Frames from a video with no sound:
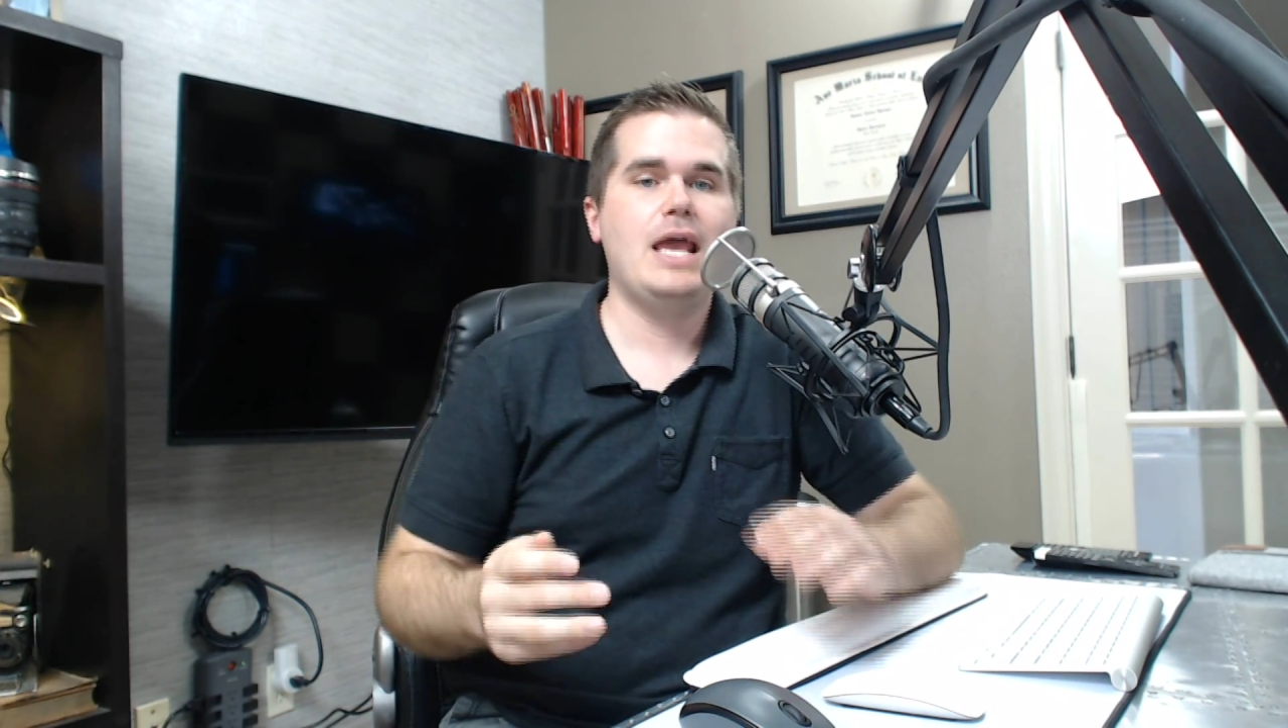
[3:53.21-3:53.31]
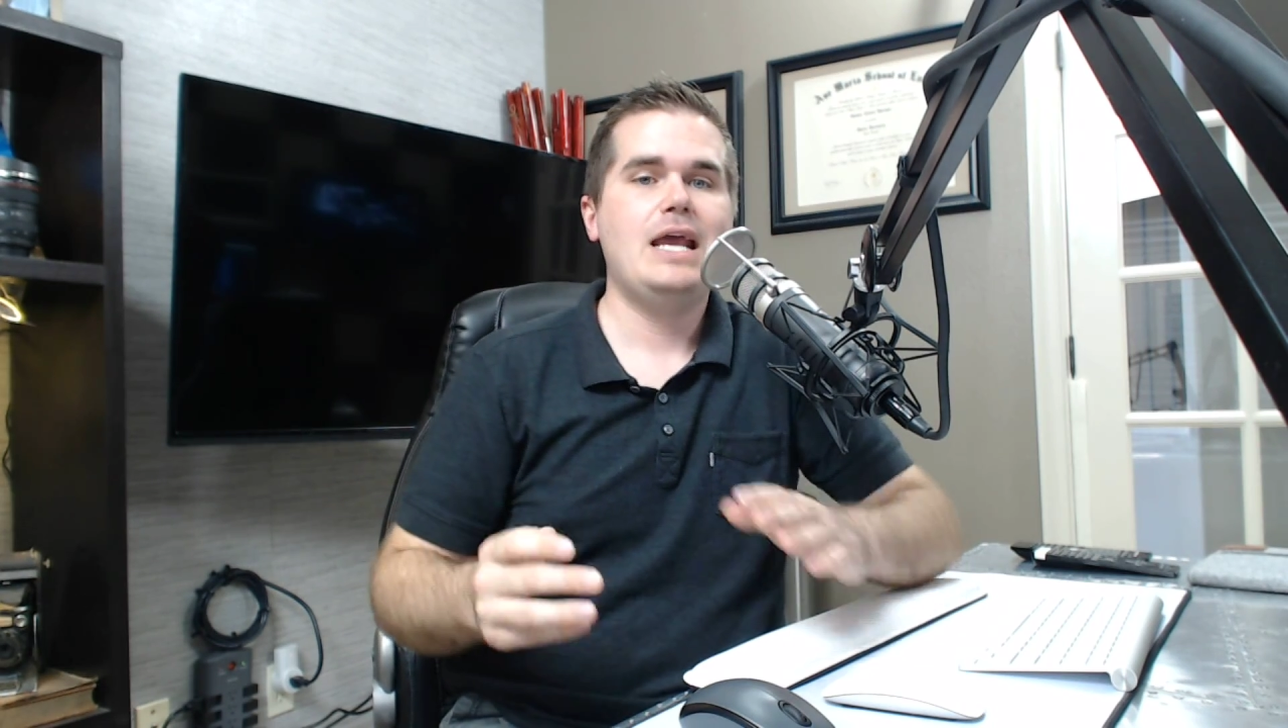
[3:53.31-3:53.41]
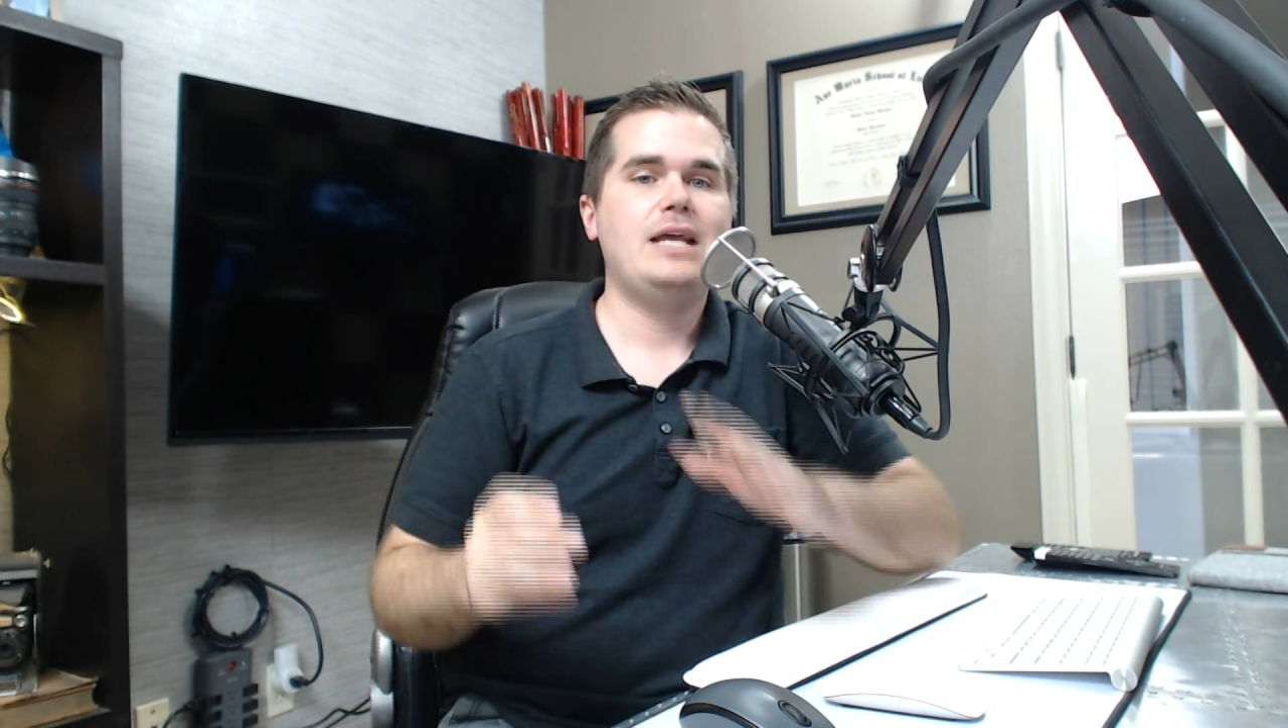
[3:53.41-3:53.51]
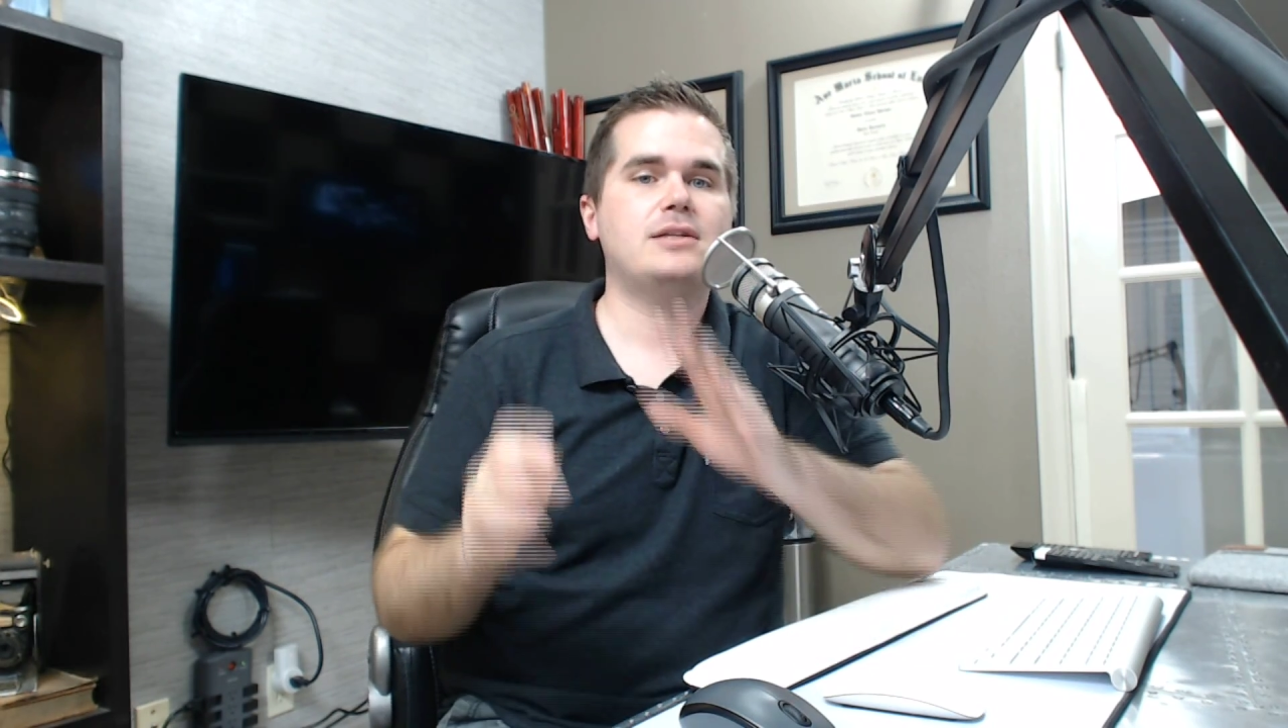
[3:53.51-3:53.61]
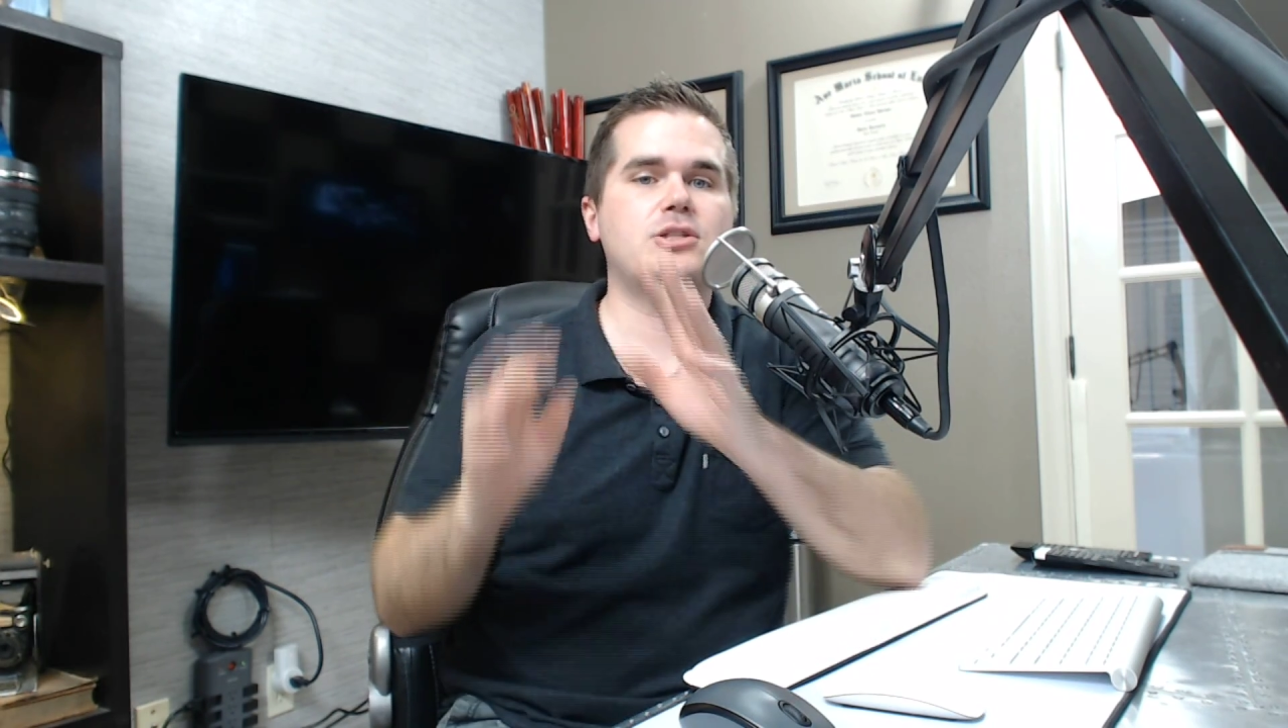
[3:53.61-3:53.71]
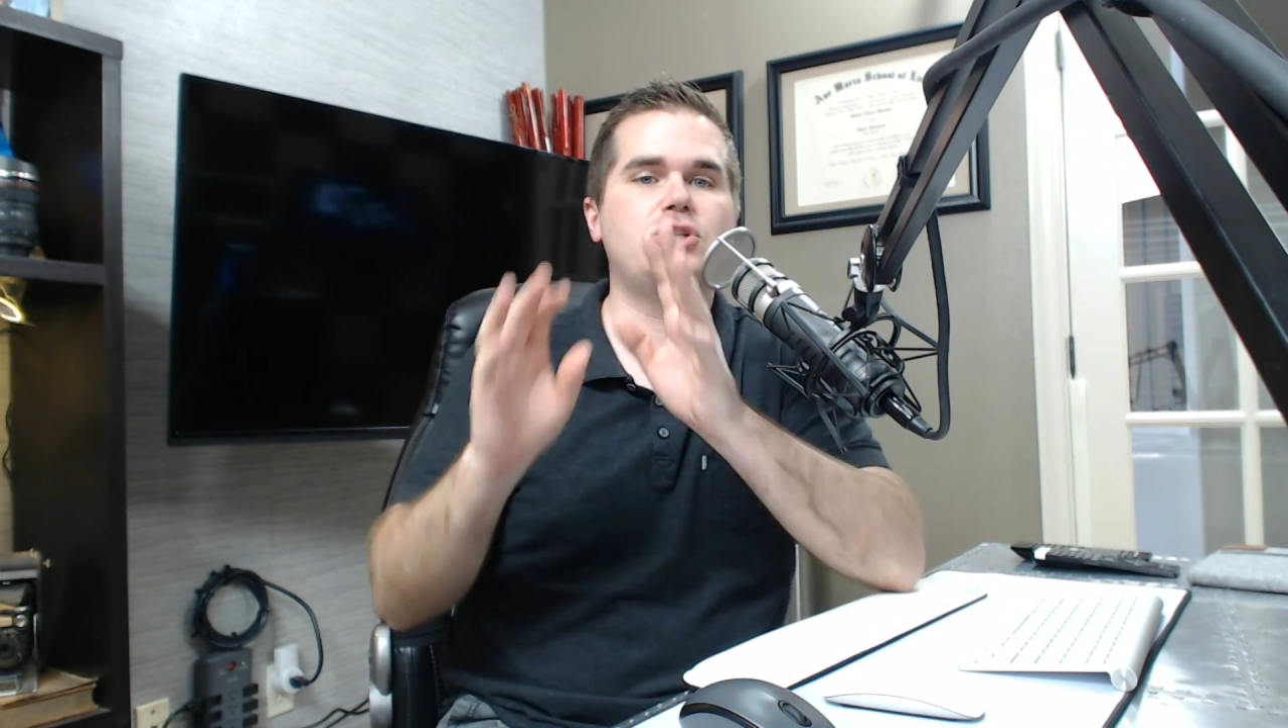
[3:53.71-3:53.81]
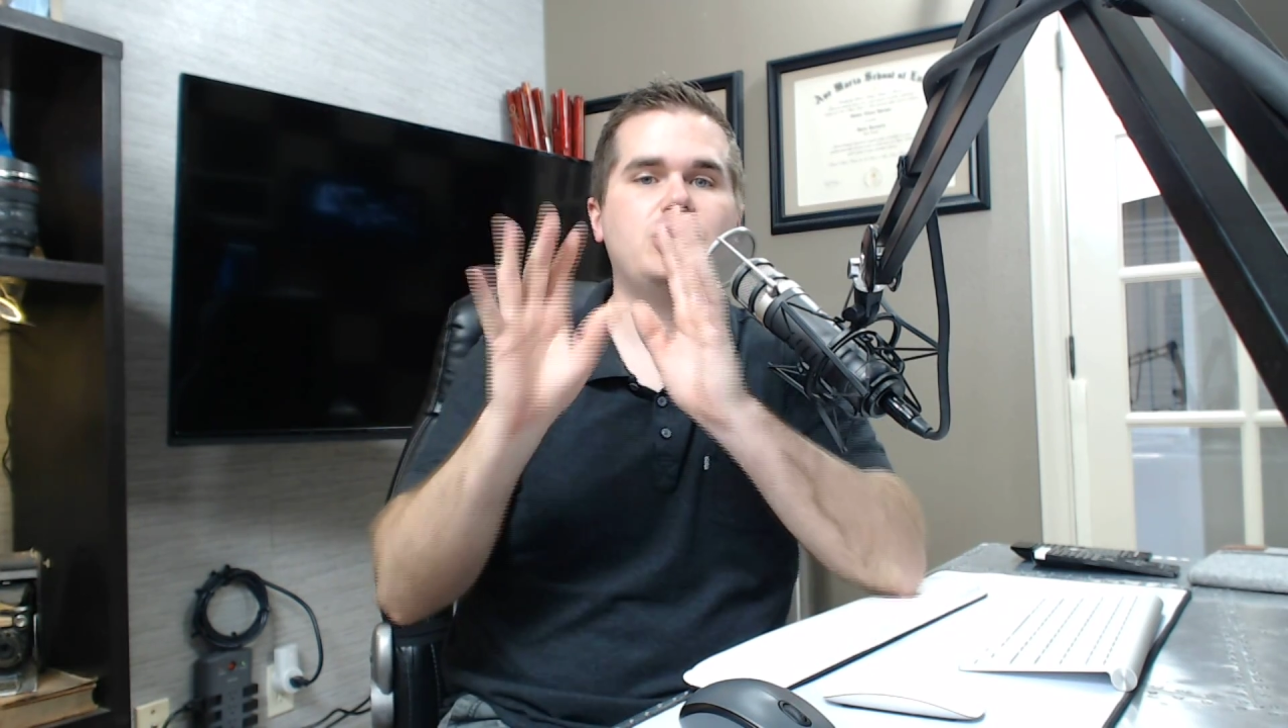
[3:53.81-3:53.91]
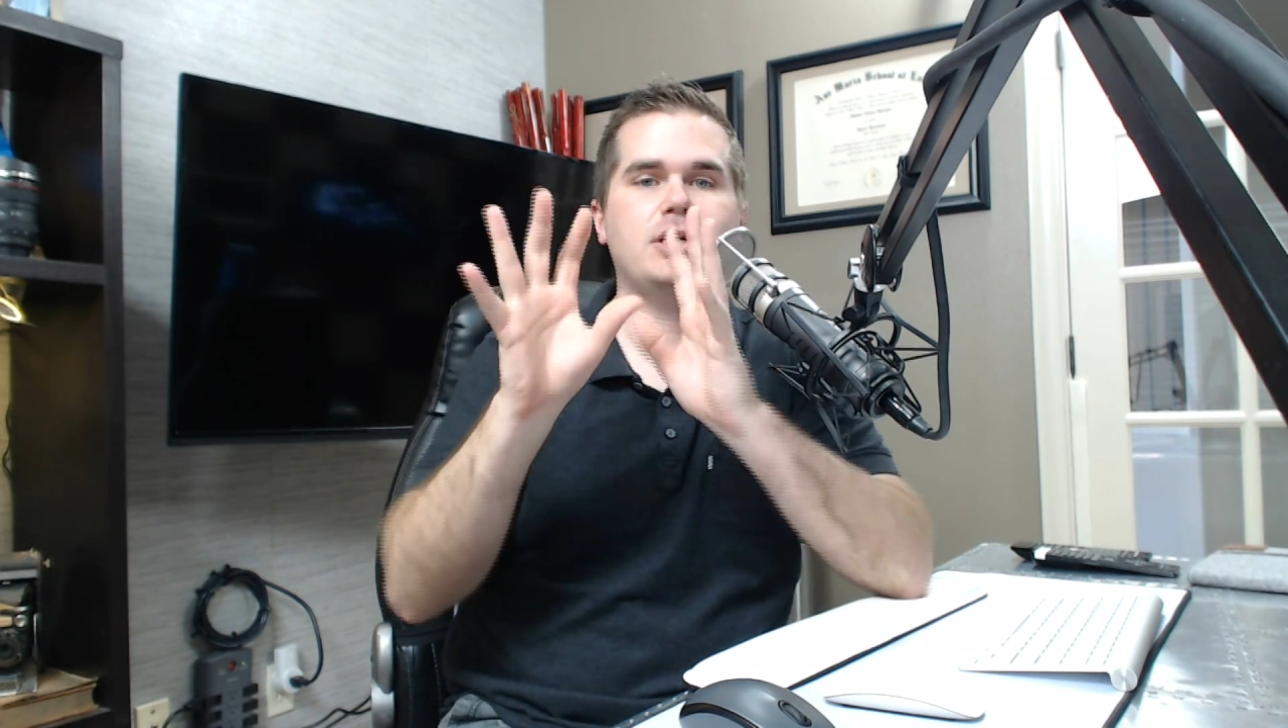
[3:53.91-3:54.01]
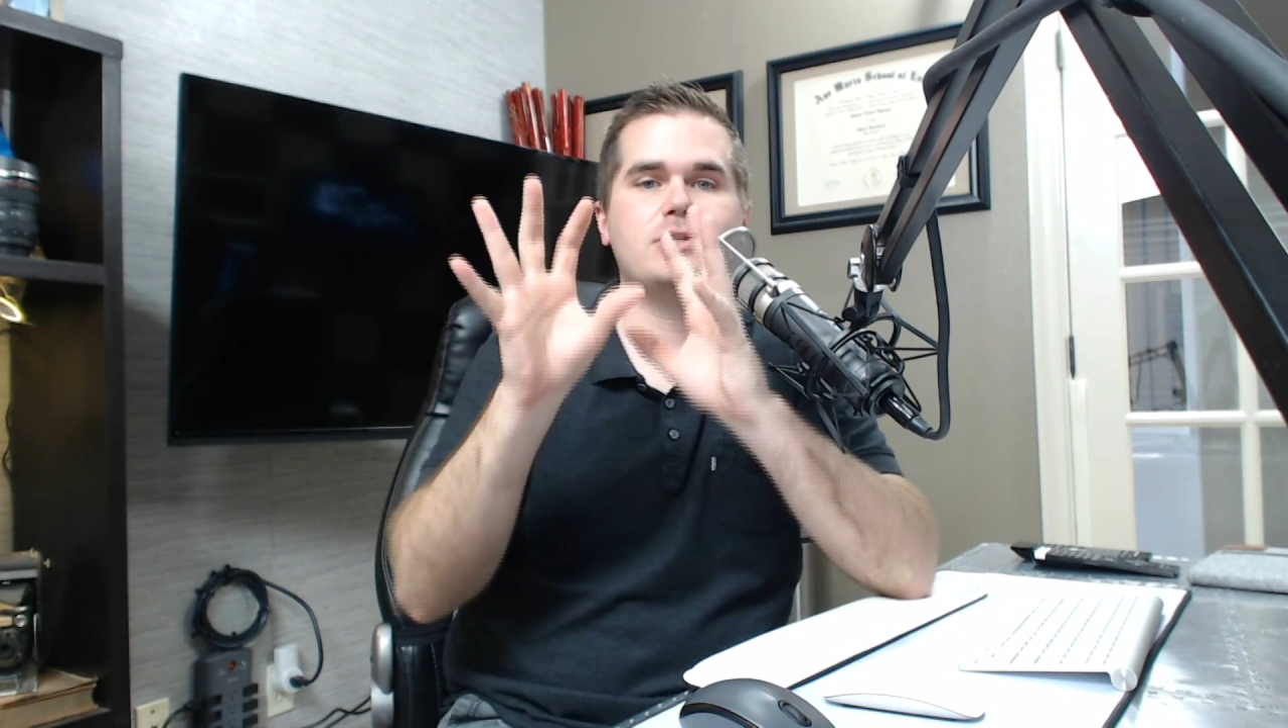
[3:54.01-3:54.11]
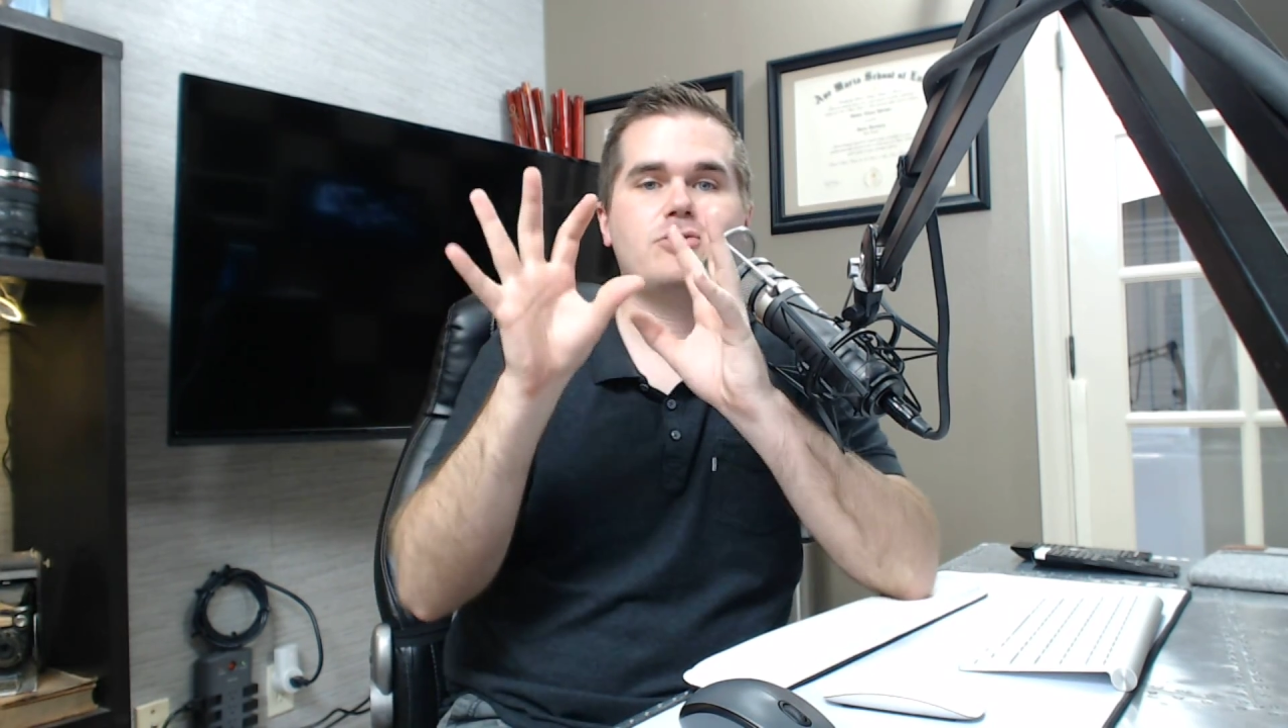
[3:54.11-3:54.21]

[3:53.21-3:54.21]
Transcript: it's just